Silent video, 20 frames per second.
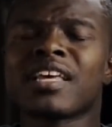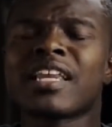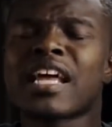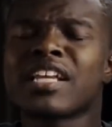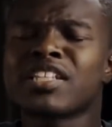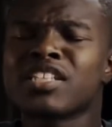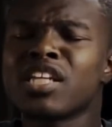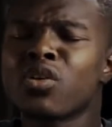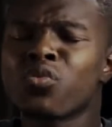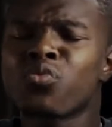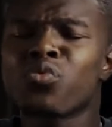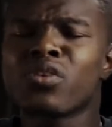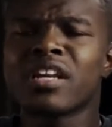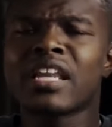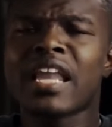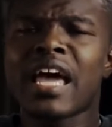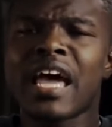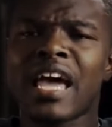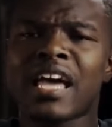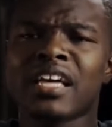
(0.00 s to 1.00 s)
And I didn't
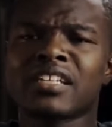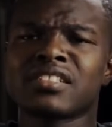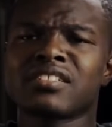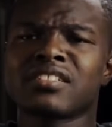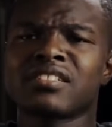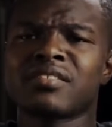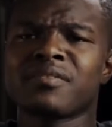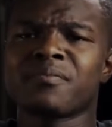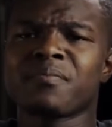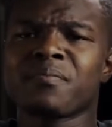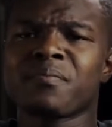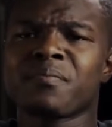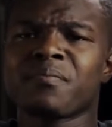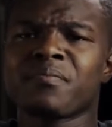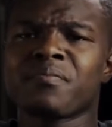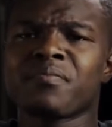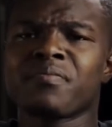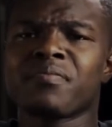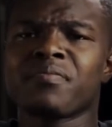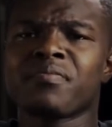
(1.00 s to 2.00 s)
realize
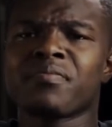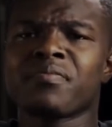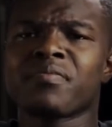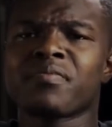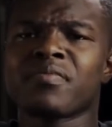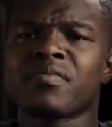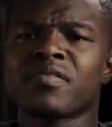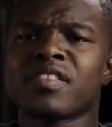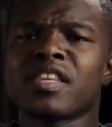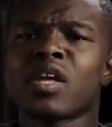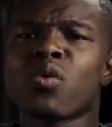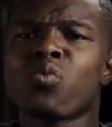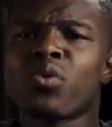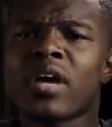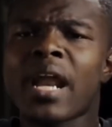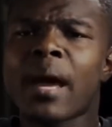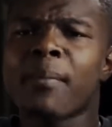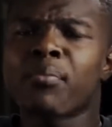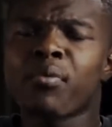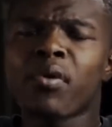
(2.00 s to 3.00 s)
that
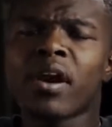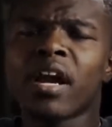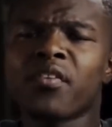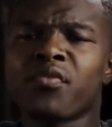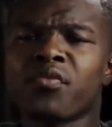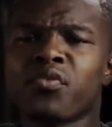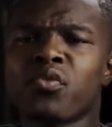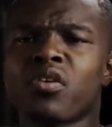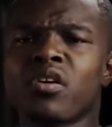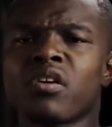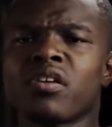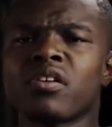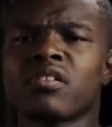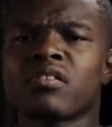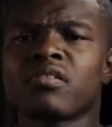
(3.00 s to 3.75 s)
what I prayed for